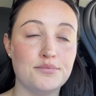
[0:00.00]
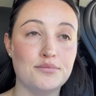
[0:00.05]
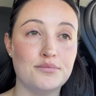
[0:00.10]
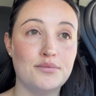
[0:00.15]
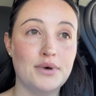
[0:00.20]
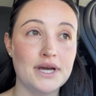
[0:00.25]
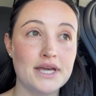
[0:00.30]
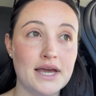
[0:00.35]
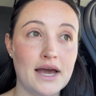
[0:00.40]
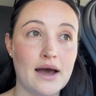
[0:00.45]

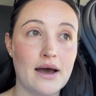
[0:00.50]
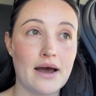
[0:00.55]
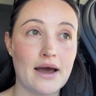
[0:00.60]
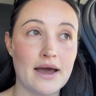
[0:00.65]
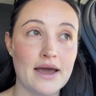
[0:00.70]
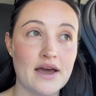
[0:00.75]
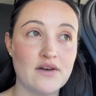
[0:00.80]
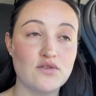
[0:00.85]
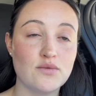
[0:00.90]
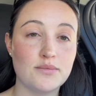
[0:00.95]
But yeah, I
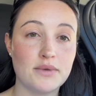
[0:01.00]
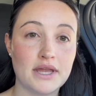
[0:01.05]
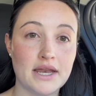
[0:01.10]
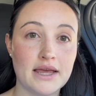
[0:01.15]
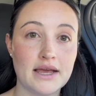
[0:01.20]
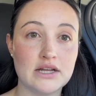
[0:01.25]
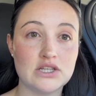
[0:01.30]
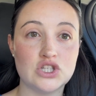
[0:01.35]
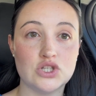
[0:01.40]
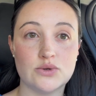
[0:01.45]
have a meeting
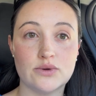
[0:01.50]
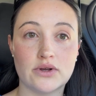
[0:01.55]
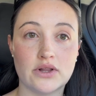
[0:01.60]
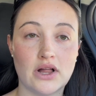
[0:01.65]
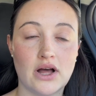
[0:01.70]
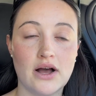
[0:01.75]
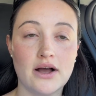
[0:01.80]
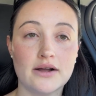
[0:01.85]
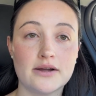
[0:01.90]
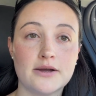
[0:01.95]
at 2
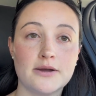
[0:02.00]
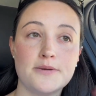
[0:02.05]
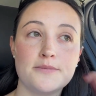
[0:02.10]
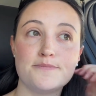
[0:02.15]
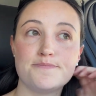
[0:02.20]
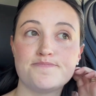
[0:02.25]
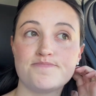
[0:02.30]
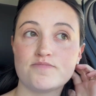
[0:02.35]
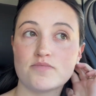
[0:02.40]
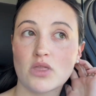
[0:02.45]
o'clock,
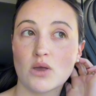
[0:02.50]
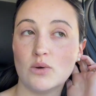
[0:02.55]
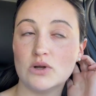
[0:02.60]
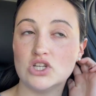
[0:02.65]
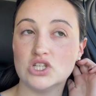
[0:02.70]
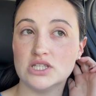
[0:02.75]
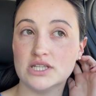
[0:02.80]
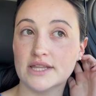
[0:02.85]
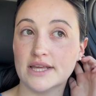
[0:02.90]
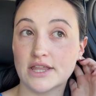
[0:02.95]
which
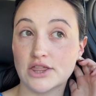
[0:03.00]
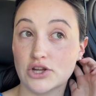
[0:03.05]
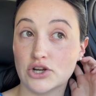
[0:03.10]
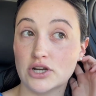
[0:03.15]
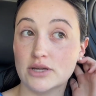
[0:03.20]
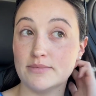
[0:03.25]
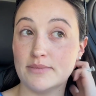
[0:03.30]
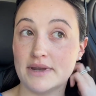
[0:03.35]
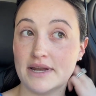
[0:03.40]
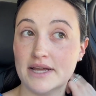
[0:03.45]
is in like
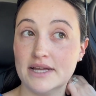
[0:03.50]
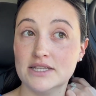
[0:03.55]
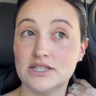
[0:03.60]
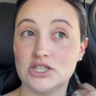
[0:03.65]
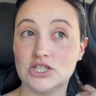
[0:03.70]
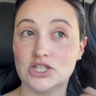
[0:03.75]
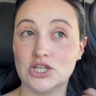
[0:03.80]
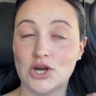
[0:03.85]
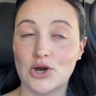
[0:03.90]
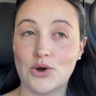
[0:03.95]
30 minutes,
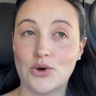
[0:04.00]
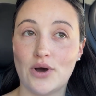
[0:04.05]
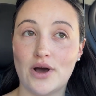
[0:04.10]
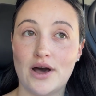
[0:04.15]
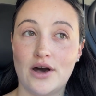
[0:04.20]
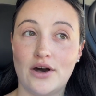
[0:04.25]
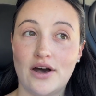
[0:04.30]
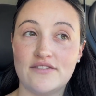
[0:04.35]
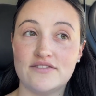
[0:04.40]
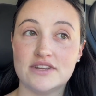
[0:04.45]
so
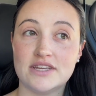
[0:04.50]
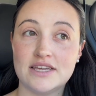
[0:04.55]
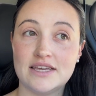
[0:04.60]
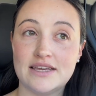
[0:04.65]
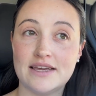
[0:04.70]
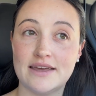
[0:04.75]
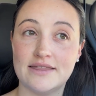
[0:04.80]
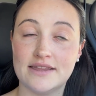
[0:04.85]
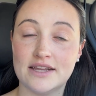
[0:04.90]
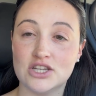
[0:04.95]
I'll have to
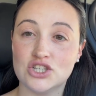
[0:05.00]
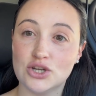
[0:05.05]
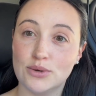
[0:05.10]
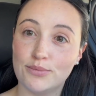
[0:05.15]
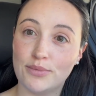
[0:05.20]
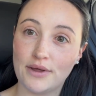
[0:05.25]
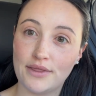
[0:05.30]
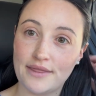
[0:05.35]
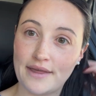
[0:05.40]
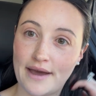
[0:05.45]
eat and then jump
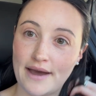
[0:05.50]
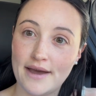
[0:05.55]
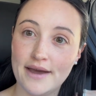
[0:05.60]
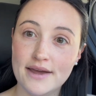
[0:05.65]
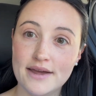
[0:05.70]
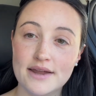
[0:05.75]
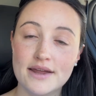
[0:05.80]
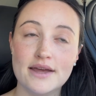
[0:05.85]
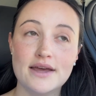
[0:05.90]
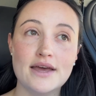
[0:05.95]
on that.
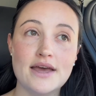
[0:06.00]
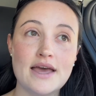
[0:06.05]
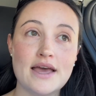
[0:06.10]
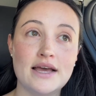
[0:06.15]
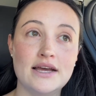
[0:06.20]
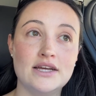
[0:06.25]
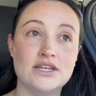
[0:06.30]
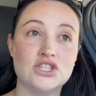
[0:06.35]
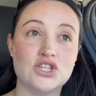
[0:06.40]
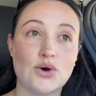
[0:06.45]

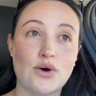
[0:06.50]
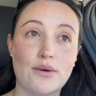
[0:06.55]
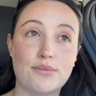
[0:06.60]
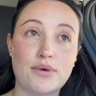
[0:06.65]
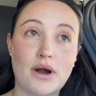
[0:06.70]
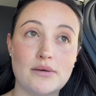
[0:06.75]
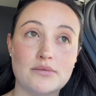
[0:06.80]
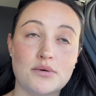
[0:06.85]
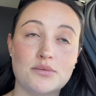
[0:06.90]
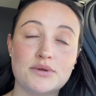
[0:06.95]
So I'll
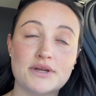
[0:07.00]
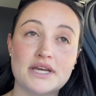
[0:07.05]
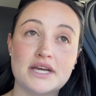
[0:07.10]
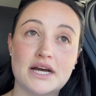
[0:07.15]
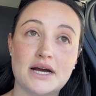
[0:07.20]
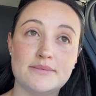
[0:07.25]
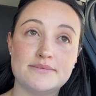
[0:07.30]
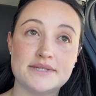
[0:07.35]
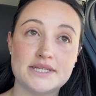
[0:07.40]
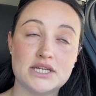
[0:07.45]
probably
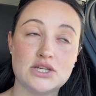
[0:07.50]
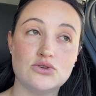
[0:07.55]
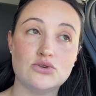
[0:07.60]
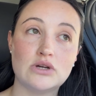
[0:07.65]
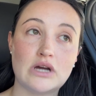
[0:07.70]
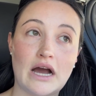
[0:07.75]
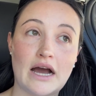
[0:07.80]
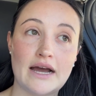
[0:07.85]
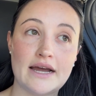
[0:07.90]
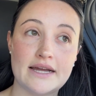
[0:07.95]
update you
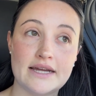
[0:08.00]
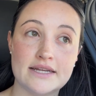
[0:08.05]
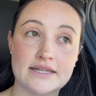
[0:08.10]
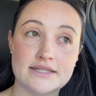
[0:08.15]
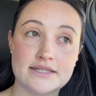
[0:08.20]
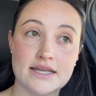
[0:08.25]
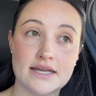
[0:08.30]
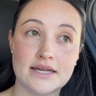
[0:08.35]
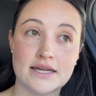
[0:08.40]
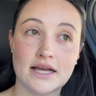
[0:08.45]

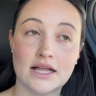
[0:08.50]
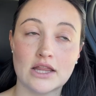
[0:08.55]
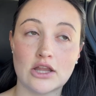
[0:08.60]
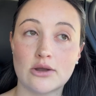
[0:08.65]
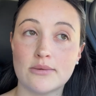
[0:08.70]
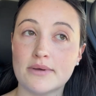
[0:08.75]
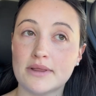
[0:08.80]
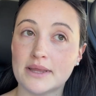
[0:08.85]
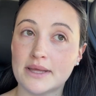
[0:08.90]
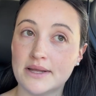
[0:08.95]
guys a little
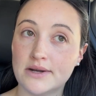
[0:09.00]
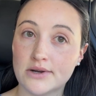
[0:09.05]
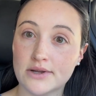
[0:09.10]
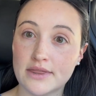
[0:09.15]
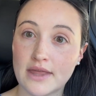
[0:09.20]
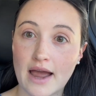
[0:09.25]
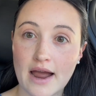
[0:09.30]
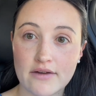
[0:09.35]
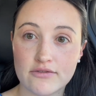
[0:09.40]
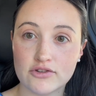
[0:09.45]
bit later in the
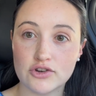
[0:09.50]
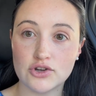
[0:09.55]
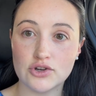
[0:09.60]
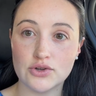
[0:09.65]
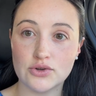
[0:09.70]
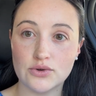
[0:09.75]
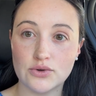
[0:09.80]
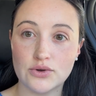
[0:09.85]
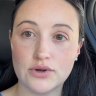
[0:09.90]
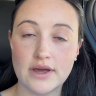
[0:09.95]

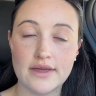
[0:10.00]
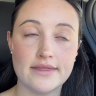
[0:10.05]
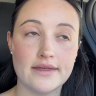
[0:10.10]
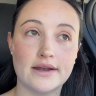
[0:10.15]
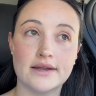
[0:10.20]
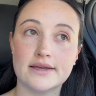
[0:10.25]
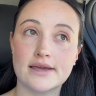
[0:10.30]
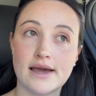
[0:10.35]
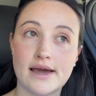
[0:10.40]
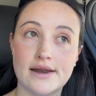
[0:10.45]
afternoon, and then
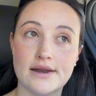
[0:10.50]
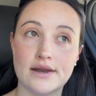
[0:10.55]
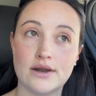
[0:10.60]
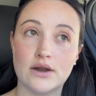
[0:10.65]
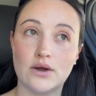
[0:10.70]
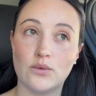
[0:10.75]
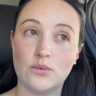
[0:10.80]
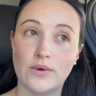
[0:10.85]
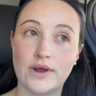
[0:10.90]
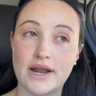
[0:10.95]

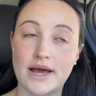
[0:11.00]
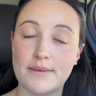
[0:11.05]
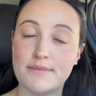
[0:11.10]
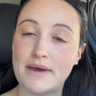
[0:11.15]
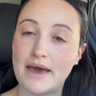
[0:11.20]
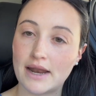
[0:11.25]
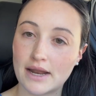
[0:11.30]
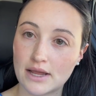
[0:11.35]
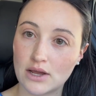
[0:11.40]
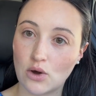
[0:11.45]
again when I'm
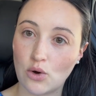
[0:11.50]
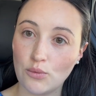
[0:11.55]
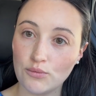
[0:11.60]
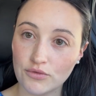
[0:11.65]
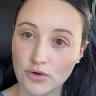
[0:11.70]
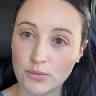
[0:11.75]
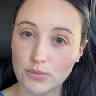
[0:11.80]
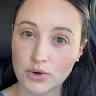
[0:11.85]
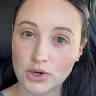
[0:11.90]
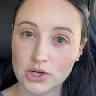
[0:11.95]
heading home
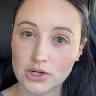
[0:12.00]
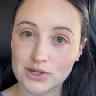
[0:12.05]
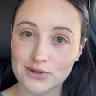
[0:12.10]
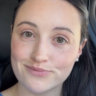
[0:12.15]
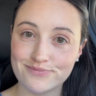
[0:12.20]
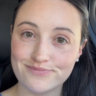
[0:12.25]
from work.